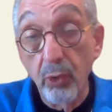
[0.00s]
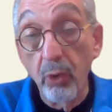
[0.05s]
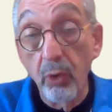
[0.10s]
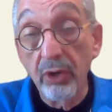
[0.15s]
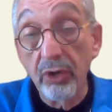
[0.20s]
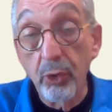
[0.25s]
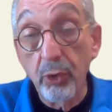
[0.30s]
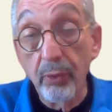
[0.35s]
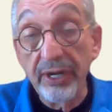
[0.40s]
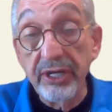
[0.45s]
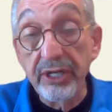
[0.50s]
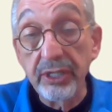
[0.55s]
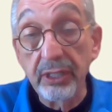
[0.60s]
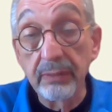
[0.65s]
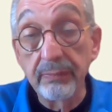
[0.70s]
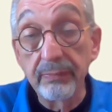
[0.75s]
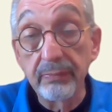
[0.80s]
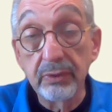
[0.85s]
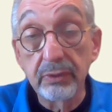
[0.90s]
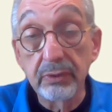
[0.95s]
core
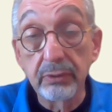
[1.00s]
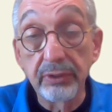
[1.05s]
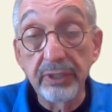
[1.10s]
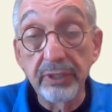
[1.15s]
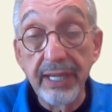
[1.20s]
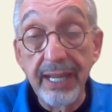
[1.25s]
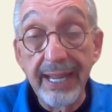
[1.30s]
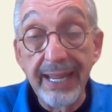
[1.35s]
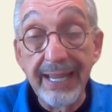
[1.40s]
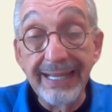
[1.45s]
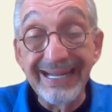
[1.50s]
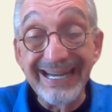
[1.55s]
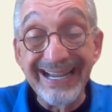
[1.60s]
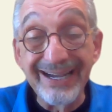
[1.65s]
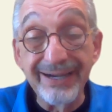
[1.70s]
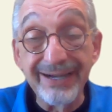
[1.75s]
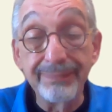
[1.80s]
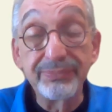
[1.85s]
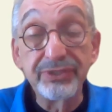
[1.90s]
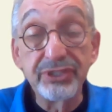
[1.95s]
curriculum, look
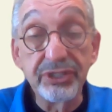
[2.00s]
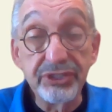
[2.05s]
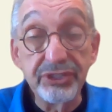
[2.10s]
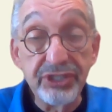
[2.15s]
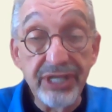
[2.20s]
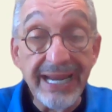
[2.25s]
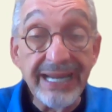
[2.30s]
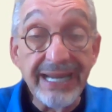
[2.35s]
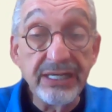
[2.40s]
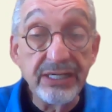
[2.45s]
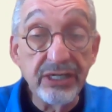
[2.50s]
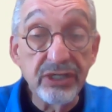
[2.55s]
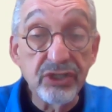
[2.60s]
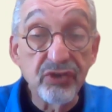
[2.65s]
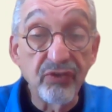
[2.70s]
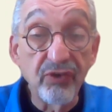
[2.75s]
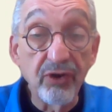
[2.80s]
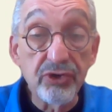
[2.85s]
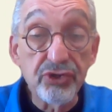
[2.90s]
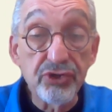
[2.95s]
at up to date
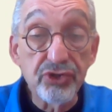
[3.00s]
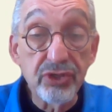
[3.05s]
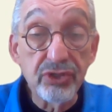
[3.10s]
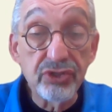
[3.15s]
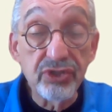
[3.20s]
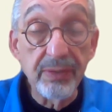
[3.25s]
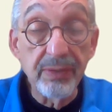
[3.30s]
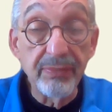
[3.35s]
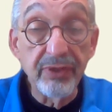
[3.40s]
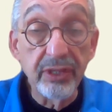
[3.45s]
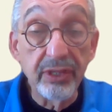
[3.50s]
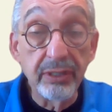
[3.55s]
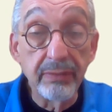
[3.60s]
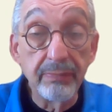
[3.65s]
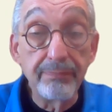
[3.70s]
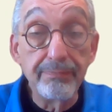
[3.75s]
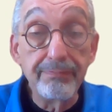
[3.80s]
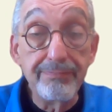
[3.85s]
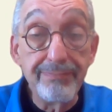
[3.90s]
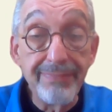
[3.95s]
as far as some of
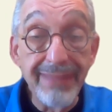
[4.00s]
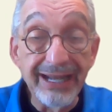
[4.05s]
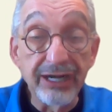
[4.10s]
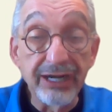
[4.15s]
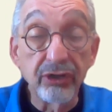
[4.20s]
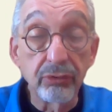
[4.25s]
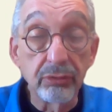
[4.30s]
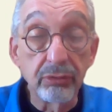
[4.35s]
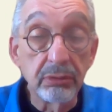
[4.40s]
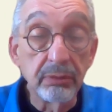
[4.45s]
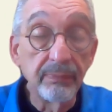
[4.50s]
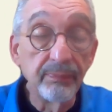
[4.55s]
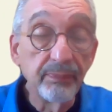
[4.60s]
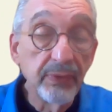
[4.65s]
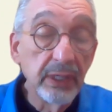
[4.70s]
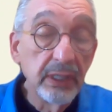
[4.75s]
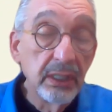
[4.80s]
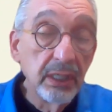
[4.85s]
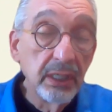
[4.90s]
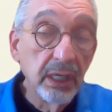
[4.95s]
the medical
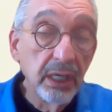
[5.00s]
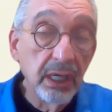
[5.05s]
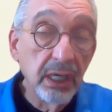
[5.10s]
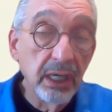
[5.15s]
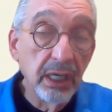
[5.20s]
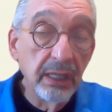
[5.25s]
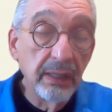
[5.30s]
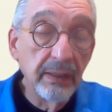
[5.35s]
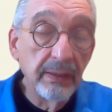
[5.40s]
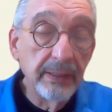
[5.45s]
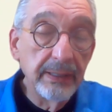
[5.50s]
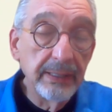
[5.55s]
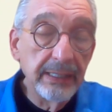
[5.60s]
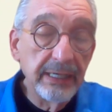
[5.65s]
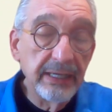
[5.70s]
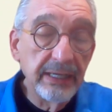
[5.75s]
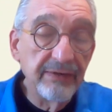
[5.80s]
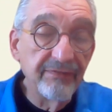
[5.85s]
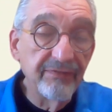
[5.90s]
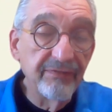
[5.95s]

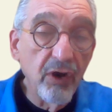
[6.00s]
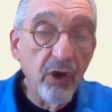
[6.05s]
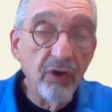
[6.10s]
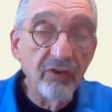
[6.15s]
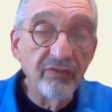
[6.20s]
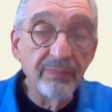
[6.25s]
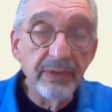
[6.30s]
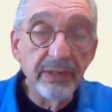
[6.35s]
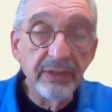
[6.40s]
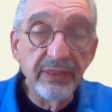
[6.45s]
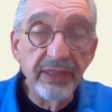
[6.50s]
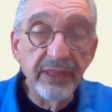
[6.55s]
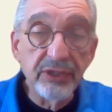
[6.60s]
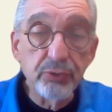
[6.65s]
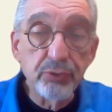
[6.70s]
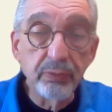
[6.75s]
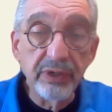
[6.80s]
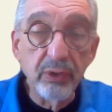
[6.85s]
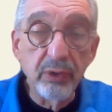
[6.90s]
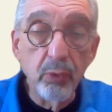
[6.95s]
involvement
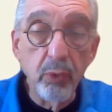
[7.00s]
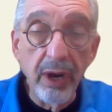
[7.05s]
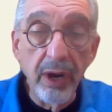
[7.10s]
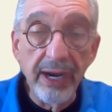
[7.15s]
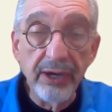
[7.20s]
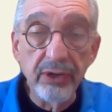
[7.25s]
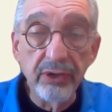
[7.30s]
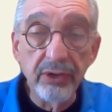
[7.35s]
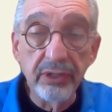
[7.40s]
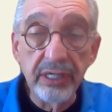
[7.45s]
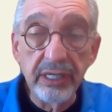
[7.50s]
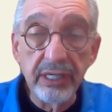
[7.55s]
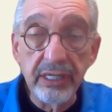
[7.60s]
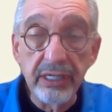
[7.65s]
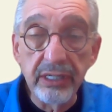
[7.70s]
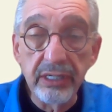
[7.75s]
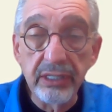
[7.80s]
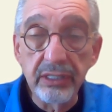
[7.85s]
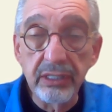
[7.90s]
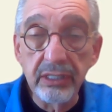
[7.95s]
that's required
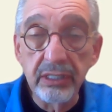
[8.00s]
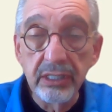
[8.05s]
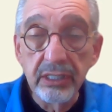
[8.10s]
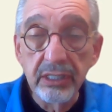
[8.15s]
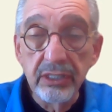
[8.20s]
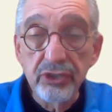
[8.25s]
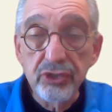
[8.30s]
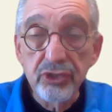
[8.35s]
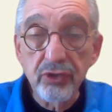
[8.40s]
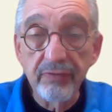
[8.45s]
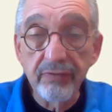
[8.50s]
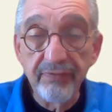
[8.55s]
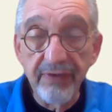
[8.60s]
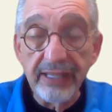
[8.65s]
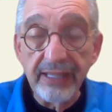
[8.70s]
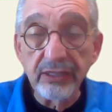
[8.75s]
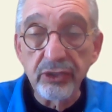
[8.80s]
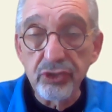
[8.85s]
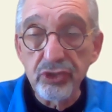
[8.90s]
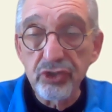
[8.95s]
in
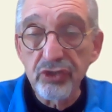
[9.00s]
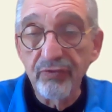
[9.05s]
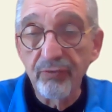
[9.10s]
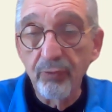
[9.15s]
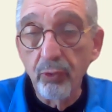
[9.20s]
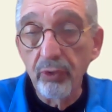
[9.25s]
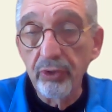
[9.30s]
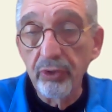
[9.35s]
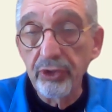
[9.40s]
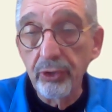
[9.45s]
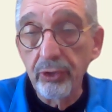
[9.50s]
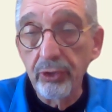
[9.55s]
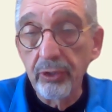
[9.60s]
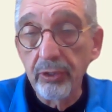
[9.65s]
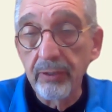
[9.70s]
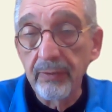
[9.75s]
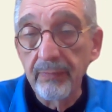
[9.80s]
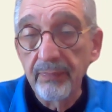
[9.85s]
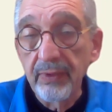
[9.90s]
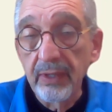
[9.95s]
surveillance for
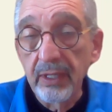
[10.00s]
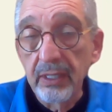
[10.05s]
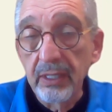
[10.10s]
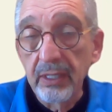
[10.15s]
your